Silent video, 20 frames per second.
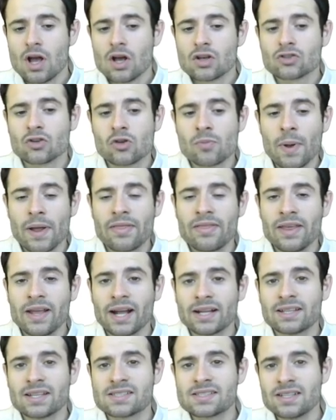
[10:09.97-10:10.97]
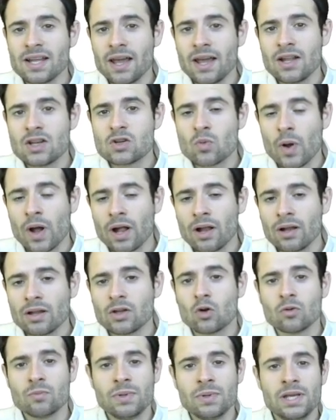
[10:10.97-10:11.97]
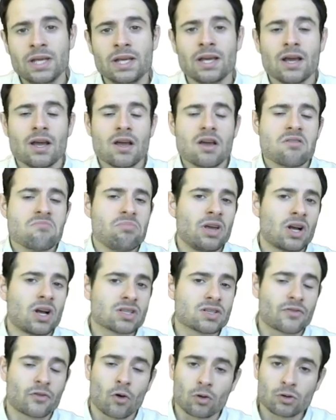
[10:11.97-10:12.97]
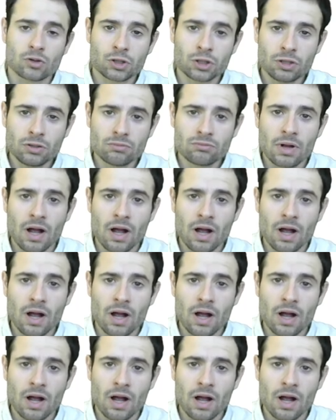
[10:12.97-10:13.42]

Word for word: So you might think at this stage, well, it could be because of culture.